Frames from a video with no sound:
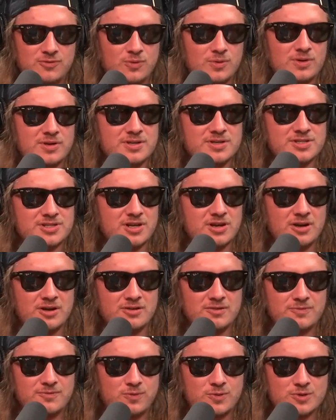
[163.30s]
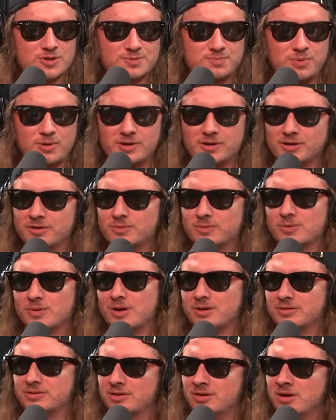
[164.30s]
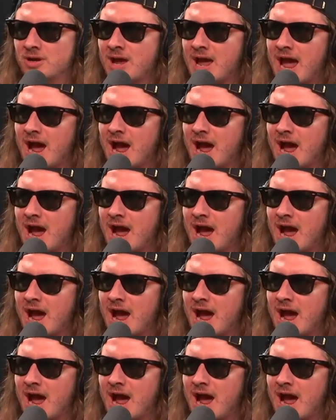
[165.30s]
for his punting crew out there.